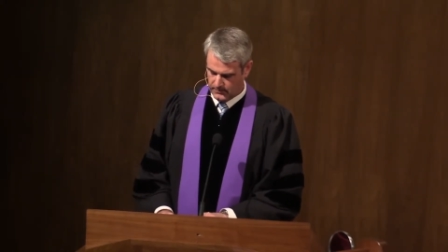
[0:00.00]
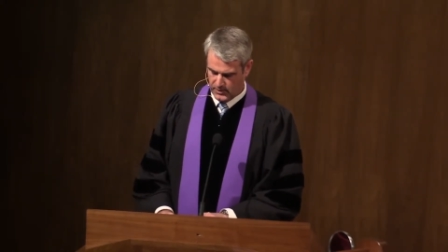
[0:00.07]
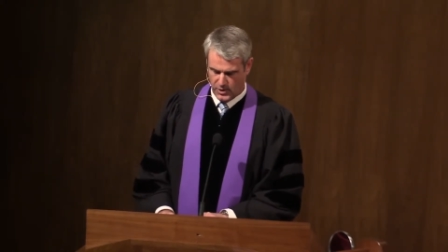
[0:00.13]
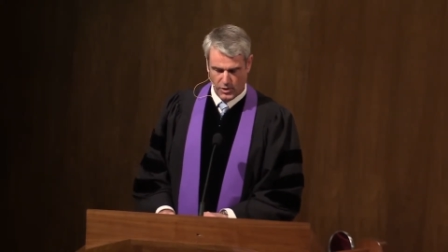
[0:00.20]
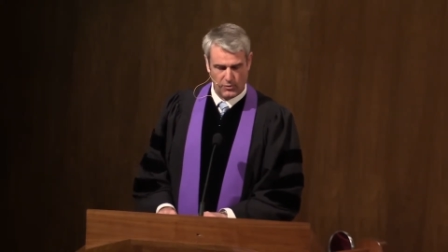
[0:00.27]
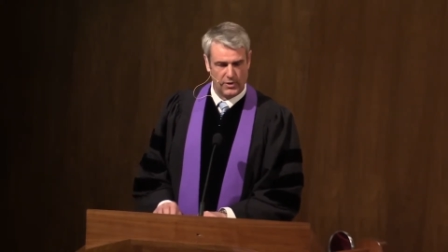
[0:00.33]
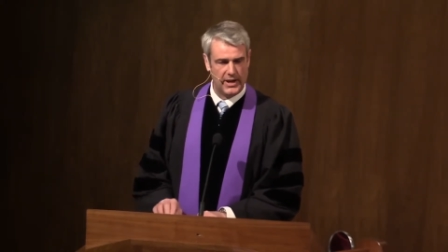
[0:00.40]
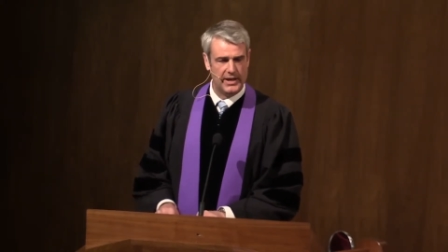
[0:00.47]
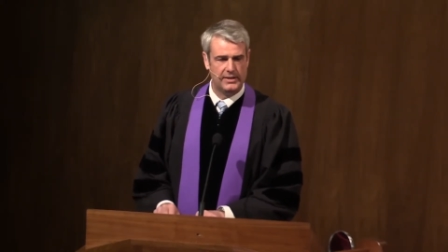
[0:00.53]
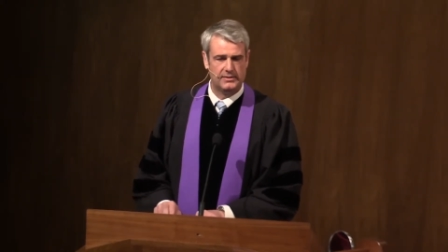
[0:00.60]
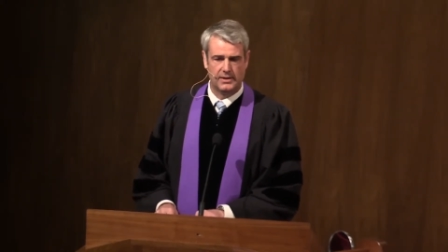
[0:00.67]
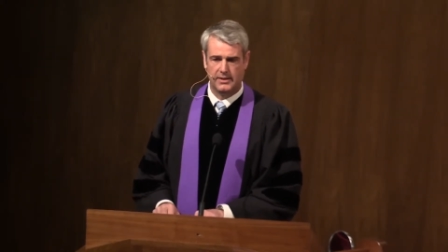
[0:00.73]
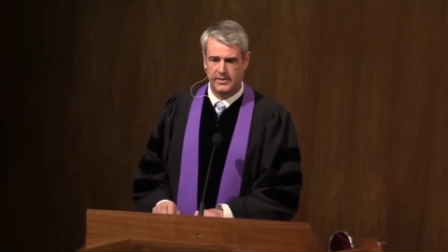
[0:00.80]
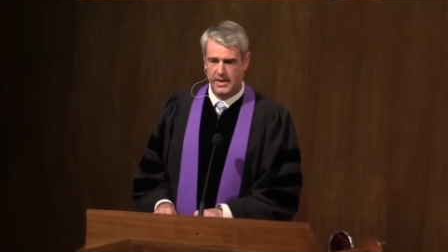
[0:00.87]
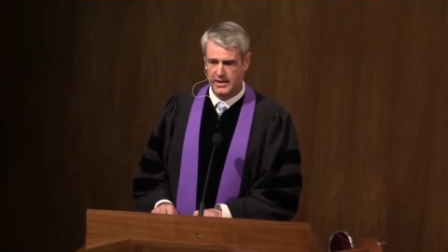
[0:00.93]
the
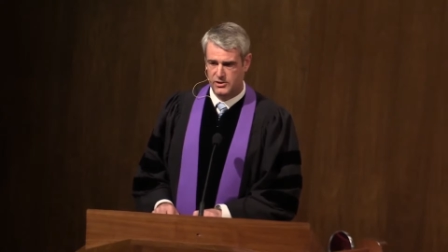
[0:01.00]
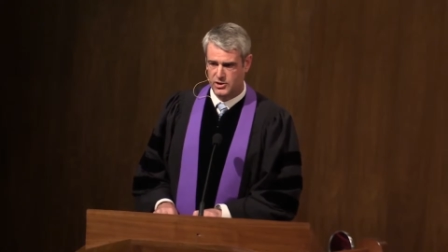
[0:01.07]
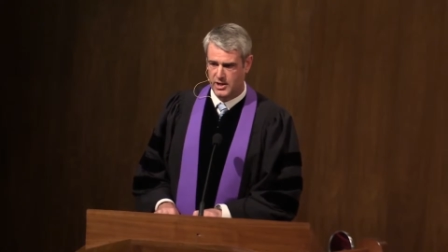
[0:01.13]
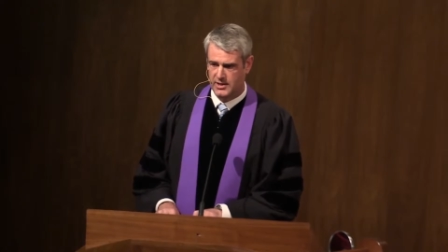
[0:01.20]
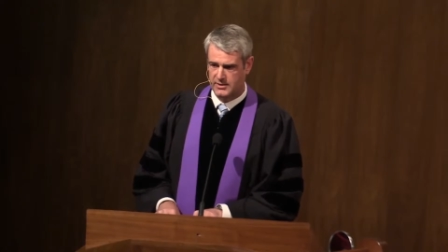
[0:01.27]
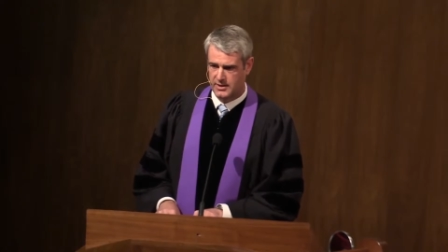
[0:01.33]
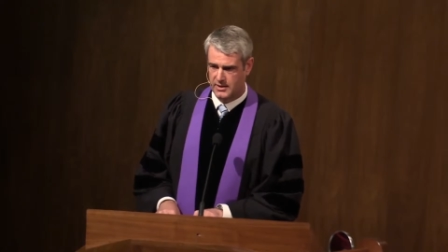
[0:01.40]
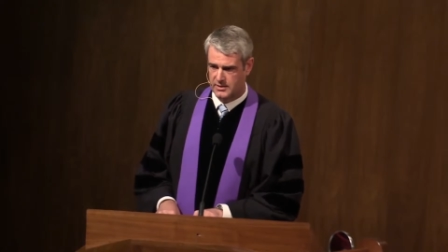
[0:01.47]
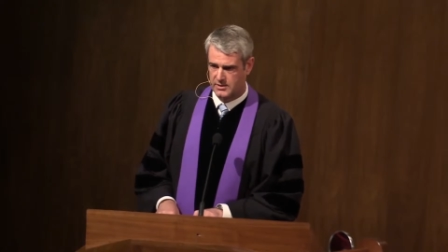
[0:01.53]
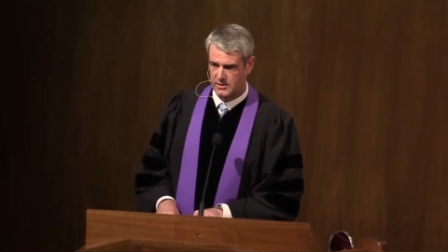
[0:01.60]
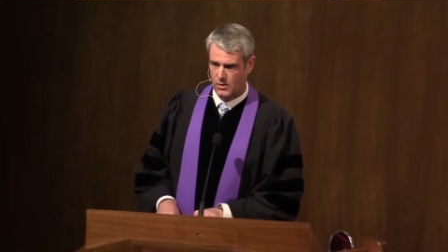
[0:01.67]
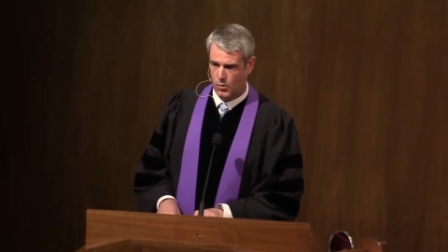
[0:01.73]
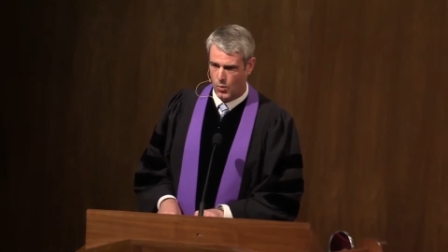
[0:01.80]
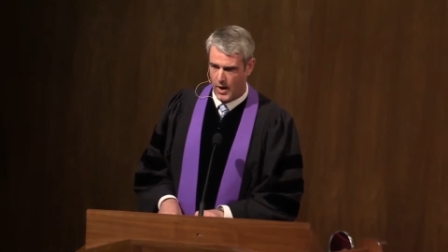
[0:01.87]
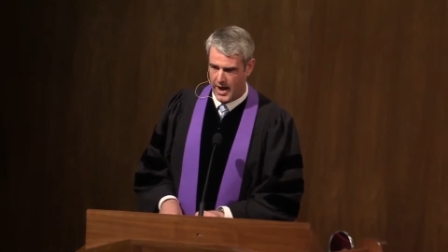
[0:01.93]
reason that Jesus
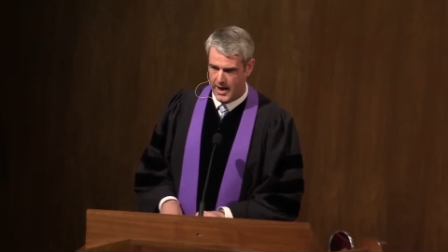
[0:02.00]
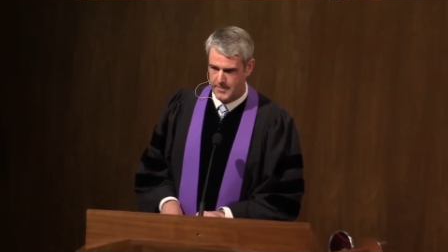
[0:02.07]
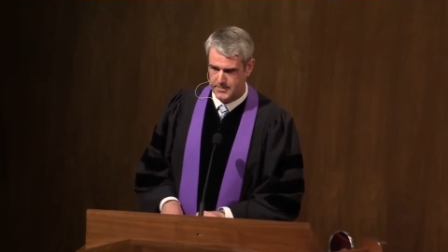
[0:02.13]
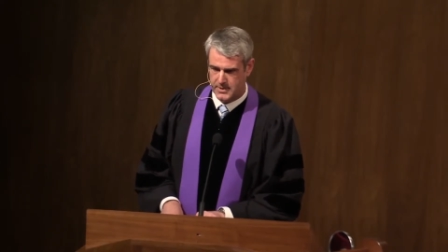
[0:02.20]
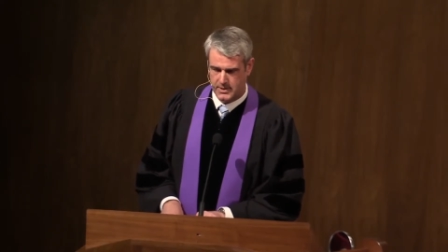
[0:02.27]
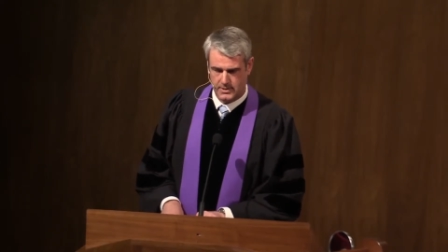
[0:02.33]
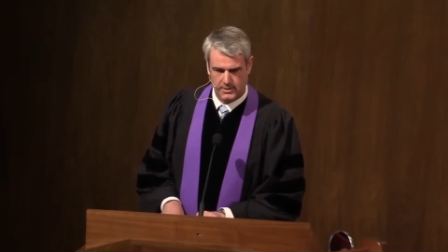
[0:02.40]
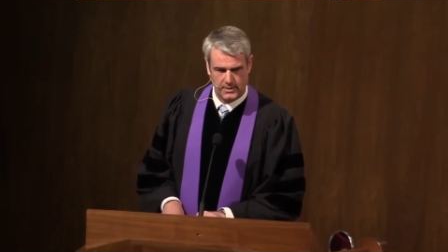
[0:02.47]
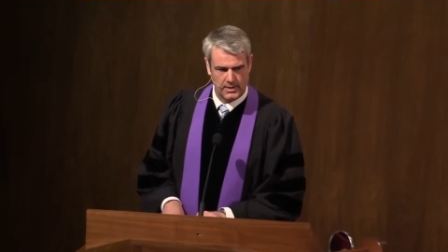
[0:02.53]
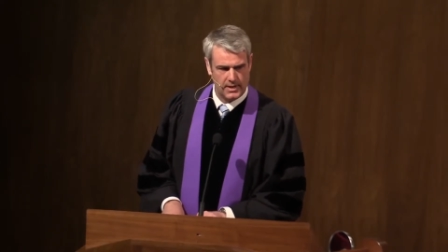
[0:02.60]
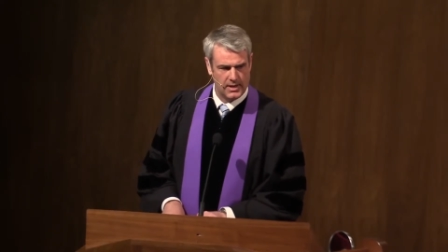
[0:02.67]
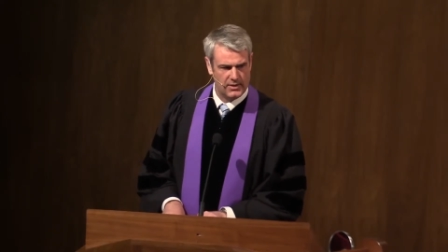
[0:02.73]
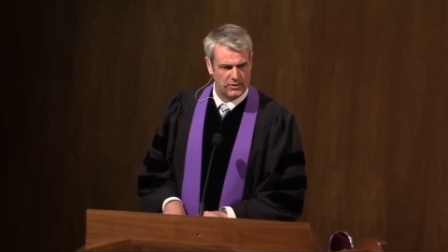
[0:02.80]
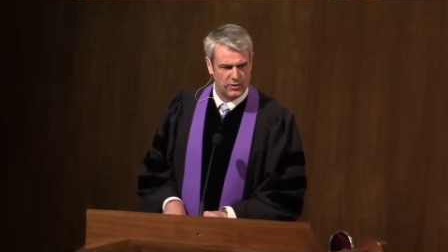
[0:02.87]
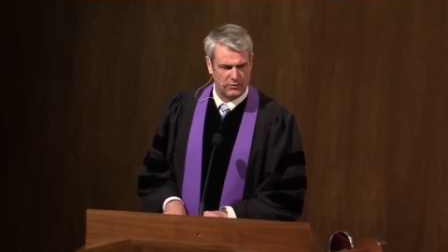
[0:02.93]
wept,
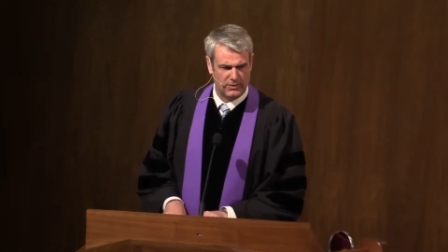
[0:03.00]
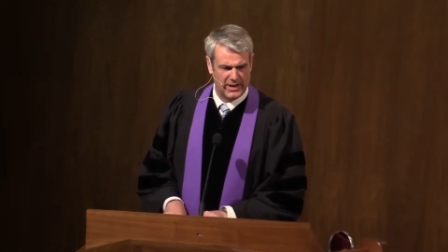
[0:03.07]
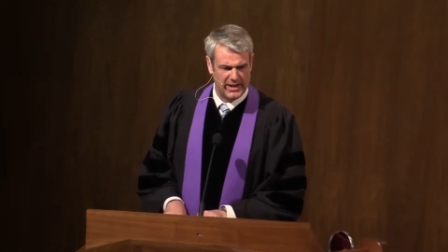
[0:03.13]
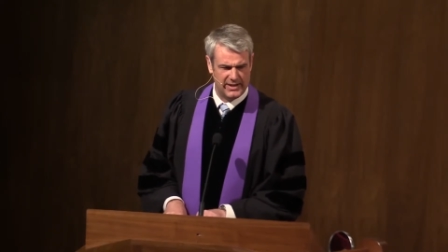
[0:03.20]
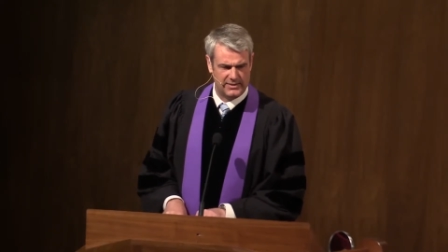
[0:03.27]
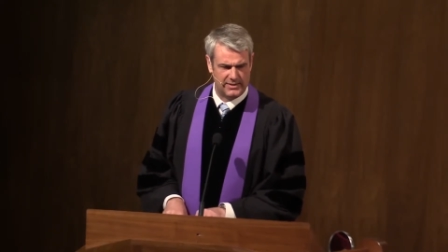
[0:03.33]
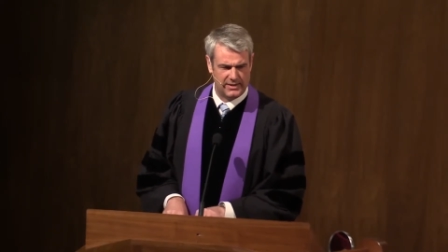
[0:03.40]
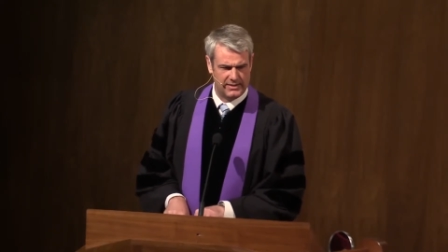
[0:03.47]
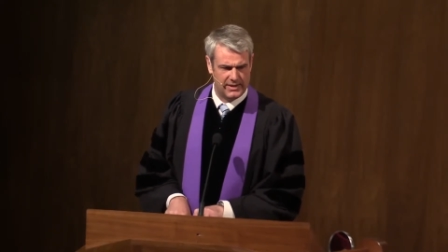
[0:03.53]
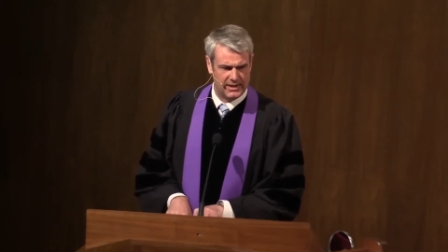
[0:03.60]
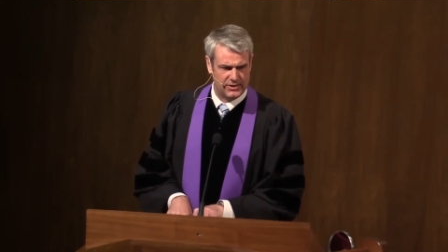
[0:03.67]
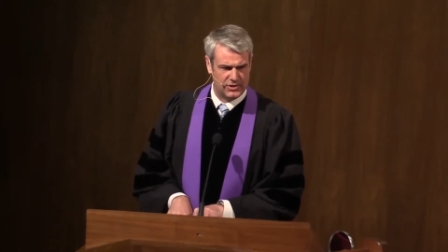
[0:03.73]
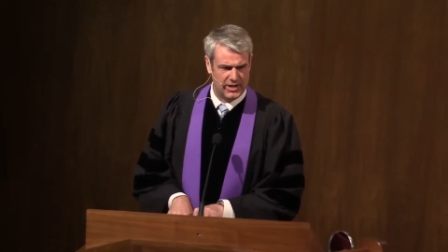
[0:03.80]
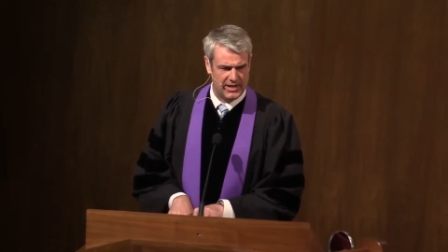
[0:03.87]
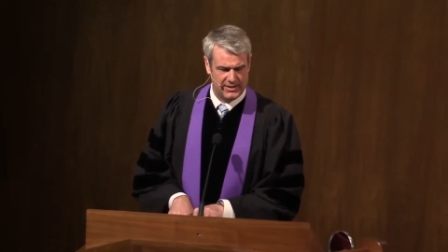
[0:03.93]
the reason
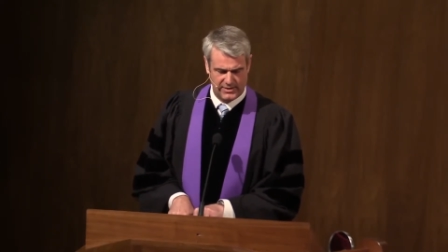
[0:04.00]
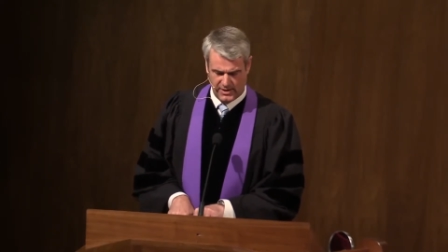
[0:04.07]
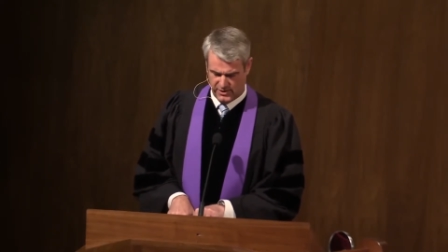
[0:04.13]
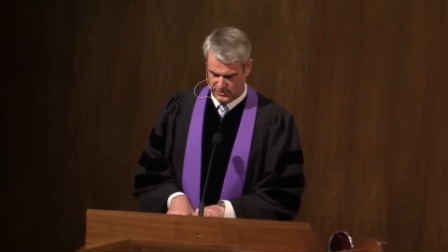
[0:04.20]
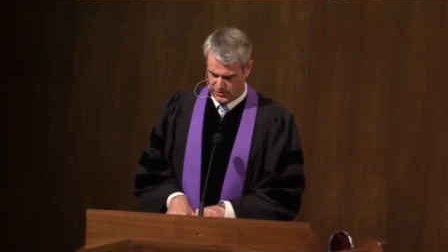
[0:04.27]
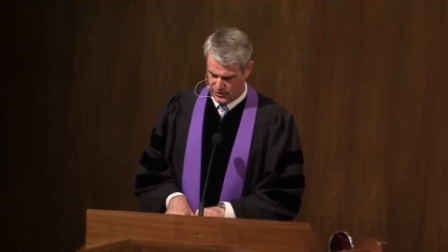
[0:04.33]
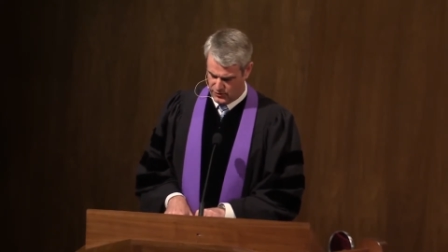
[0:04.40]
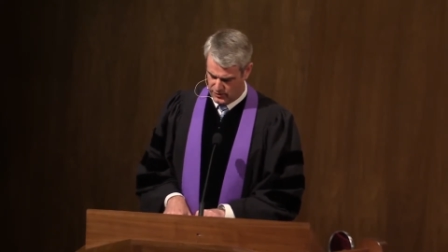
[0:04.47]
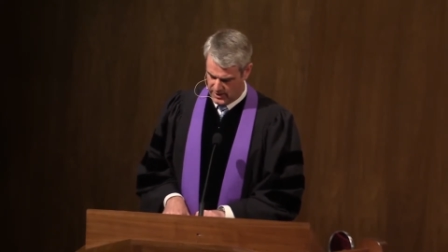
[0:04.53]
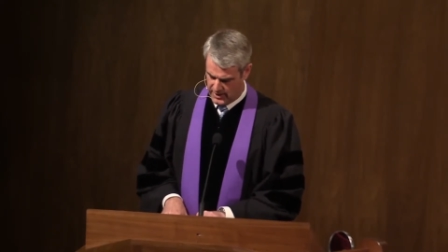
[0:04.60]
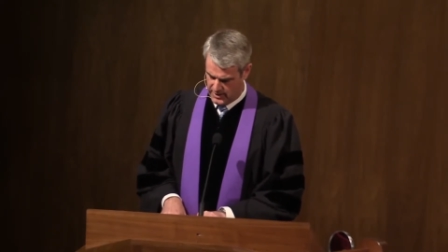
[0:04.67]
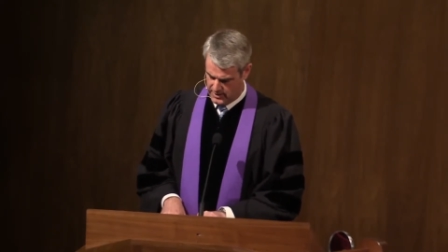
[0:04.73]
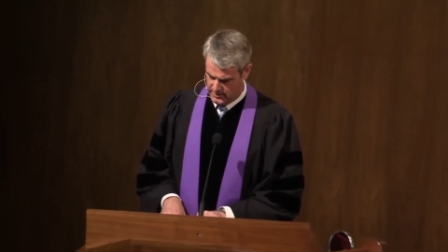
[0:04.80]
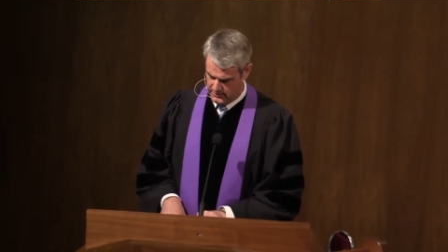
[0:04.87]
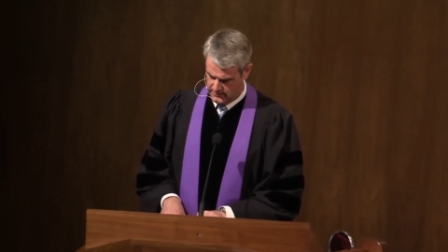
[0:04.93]
that Jesus
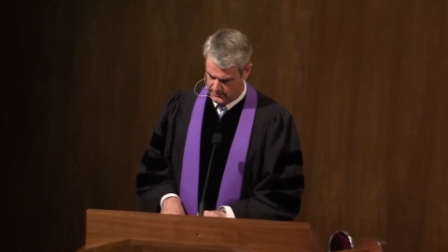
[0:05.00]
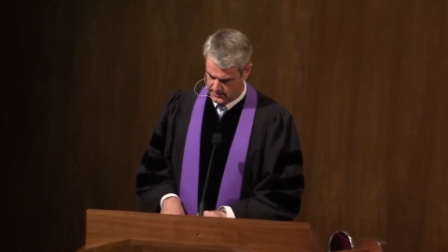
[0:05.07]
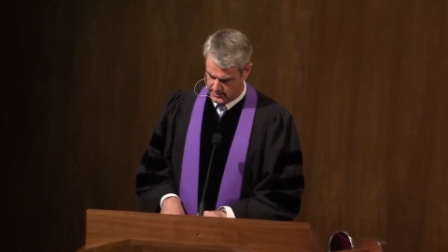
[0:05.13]
grieved.